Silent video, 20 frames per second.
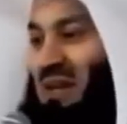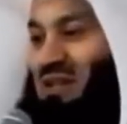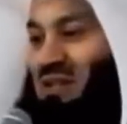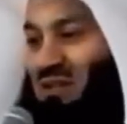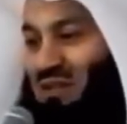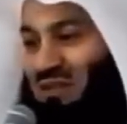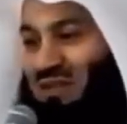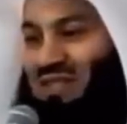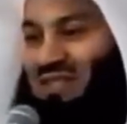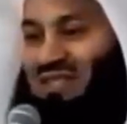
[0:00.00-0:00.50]

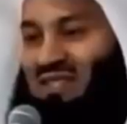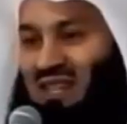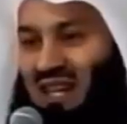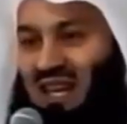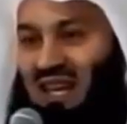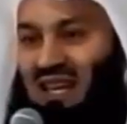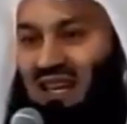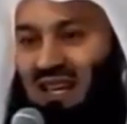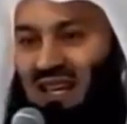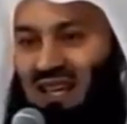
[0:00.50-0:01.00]
of this
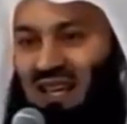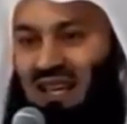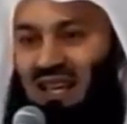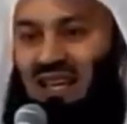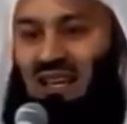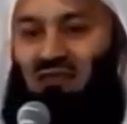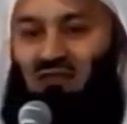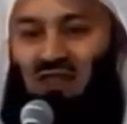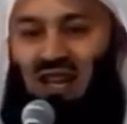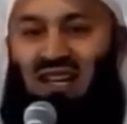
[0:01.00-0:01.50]
day?
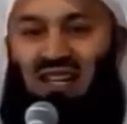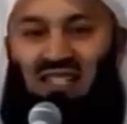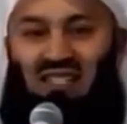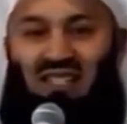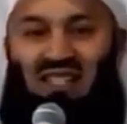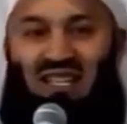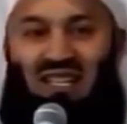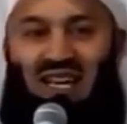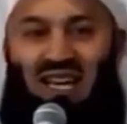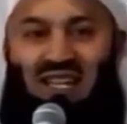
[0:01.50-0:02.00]
If that is
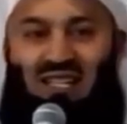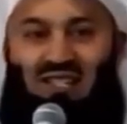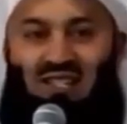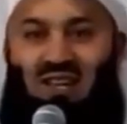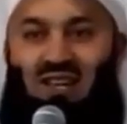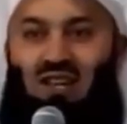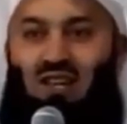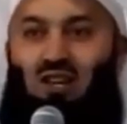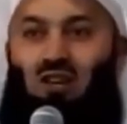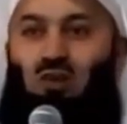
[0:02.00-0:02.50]
the case,
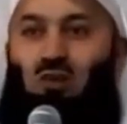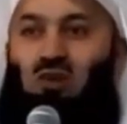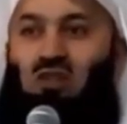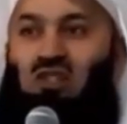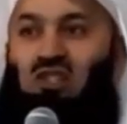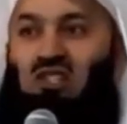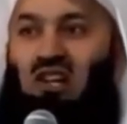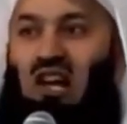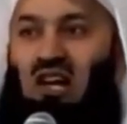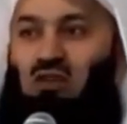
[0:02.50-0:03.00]
you
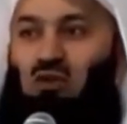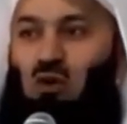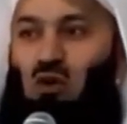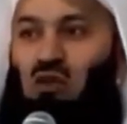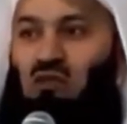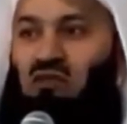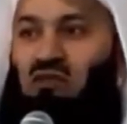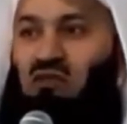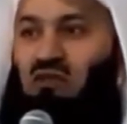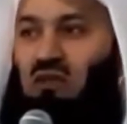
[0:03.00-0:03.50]
start
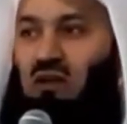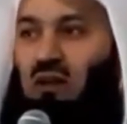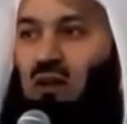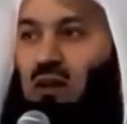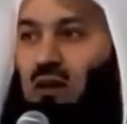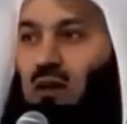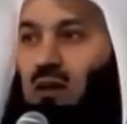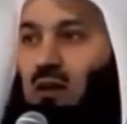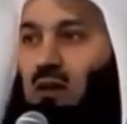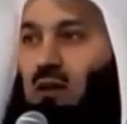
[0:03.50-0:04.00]
off
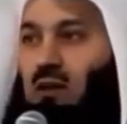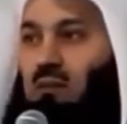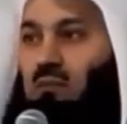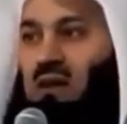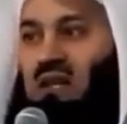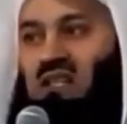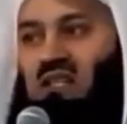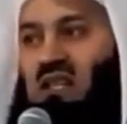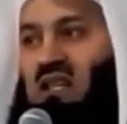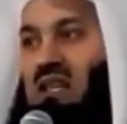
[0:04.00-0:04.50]

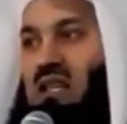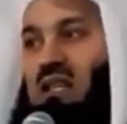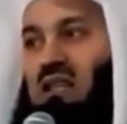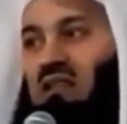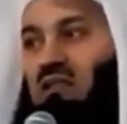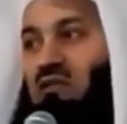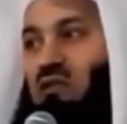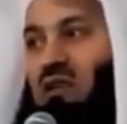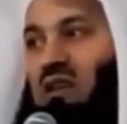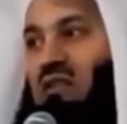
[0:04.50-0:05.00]
by seeking
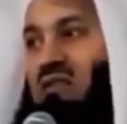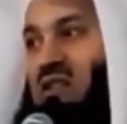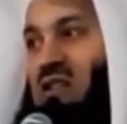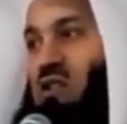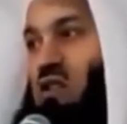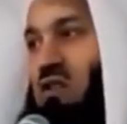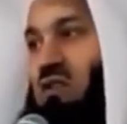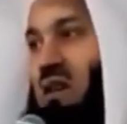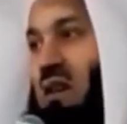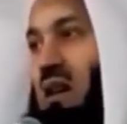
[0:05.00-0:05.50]
the
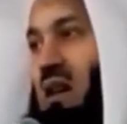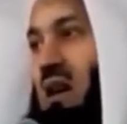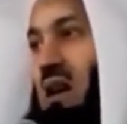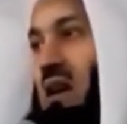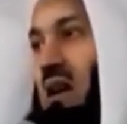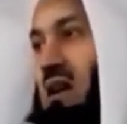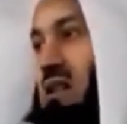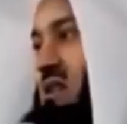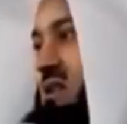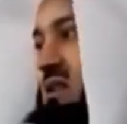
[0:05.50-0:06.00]
forgiveness of
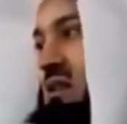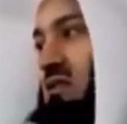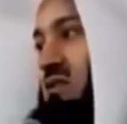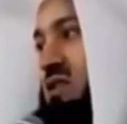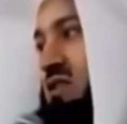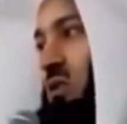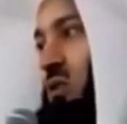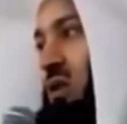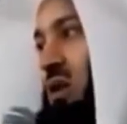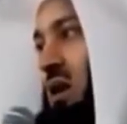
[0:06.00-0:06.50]
Allah.
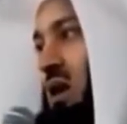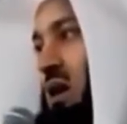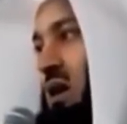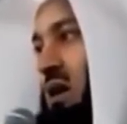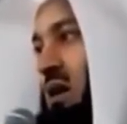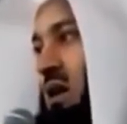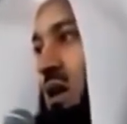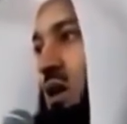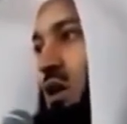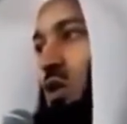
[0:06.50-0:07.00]

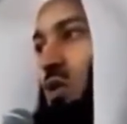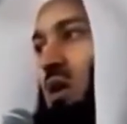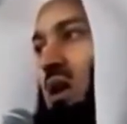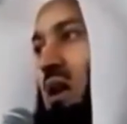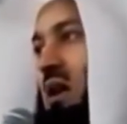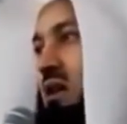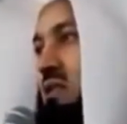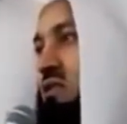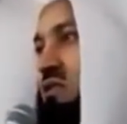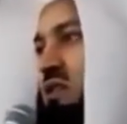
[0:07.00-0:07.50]
Astaghfirullah. Oh
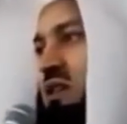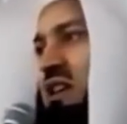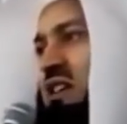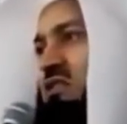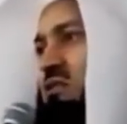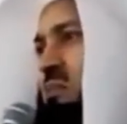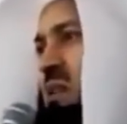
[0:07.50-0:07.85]
Allah, forgive my